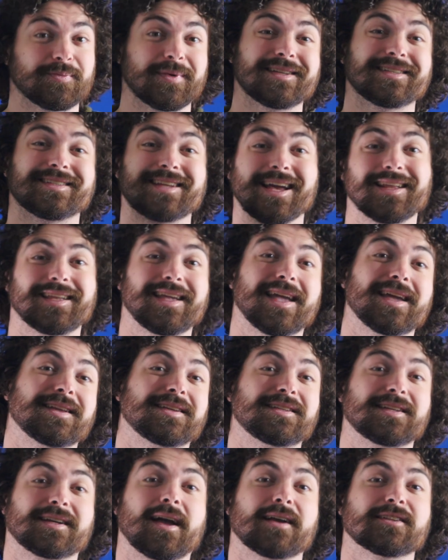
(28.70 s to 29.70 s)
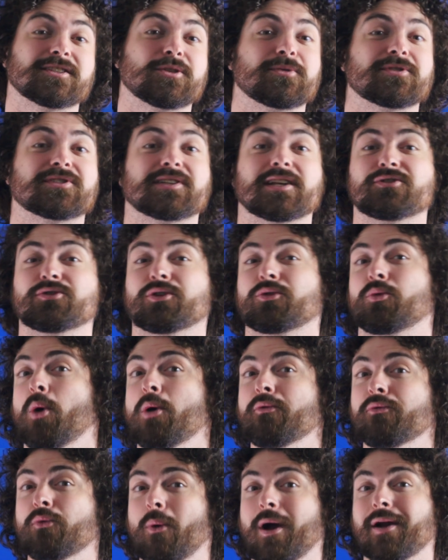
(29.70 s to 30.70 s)
been dedicated to customer-centric
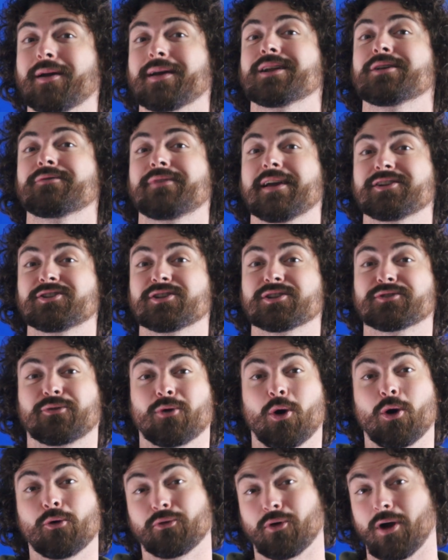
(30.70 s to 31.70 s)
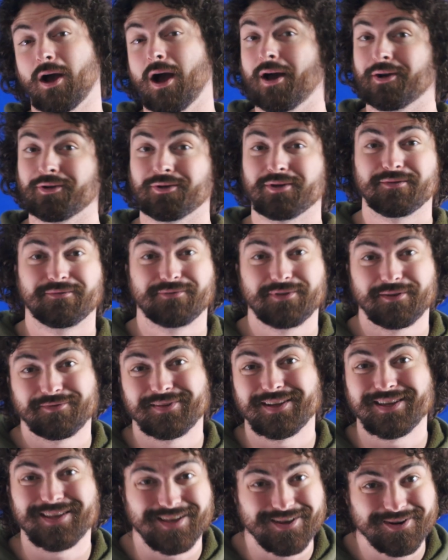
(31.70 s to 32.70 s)
woven wire innovations for over
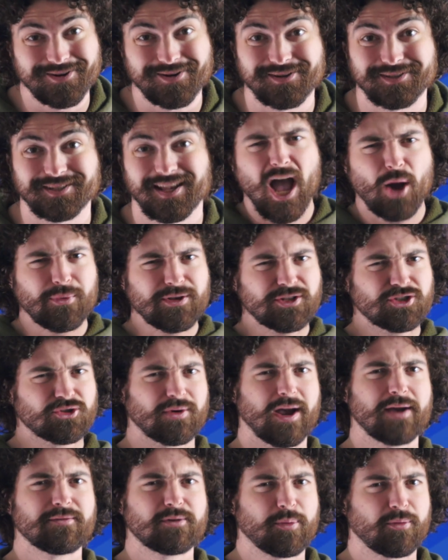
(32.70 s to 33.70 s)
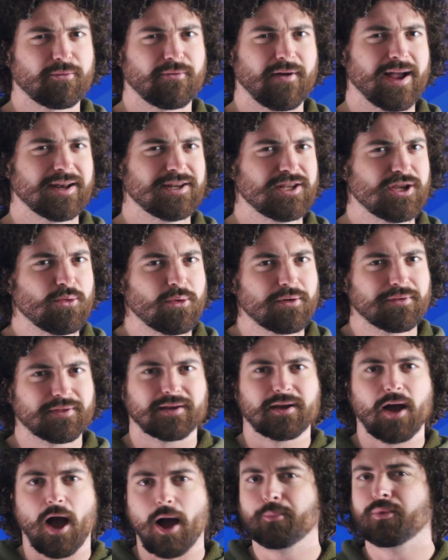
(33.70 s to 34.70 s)
150 years, and we strive to provide you with a
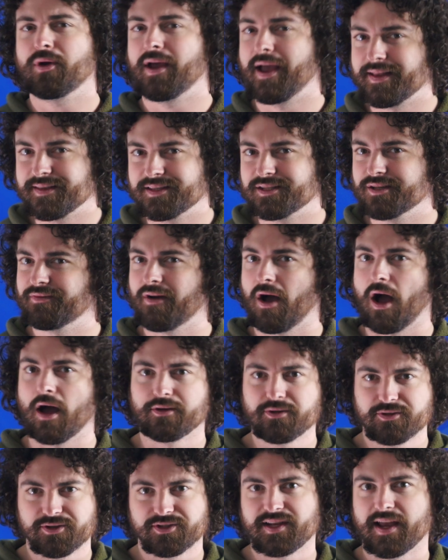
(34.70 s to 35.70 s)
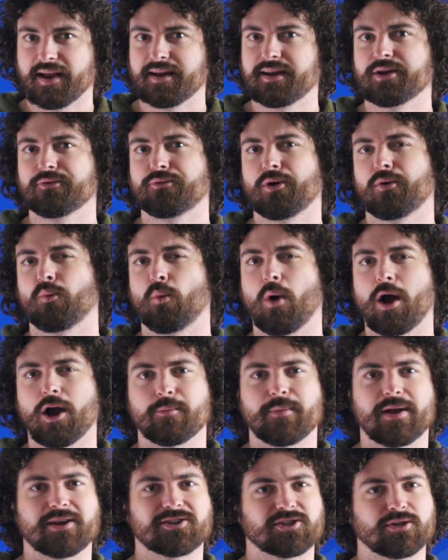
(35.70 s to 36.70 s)
comprehensive understanding of what wire
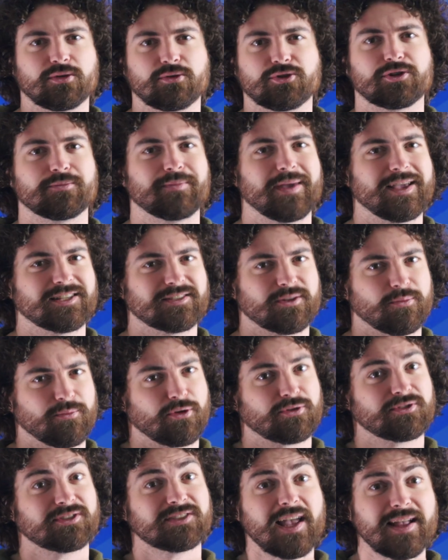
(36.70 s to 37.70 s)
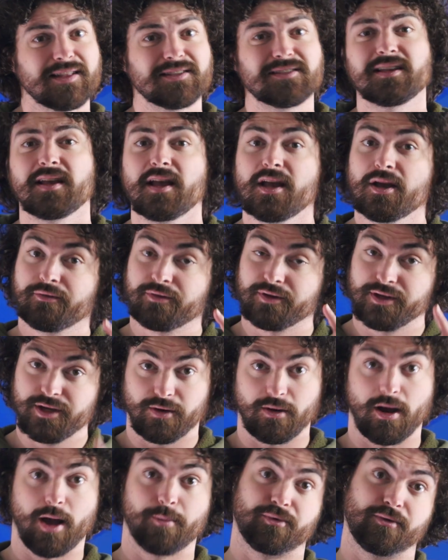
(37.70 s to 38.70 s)
mesh solution makes the most sense for
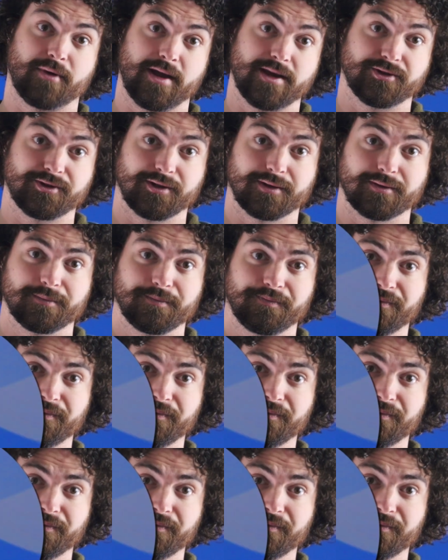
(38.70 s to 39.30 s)
your operation.